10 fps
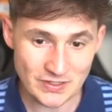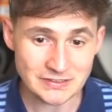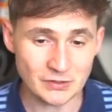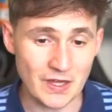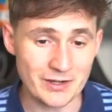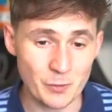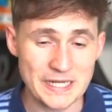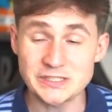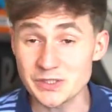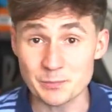there's a lot of
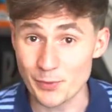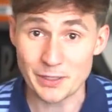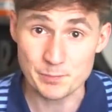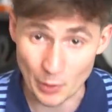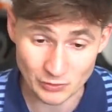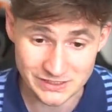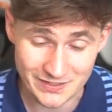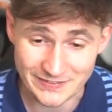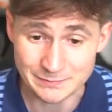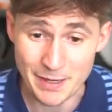ways you can break bones
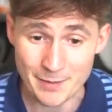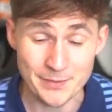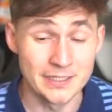on this map.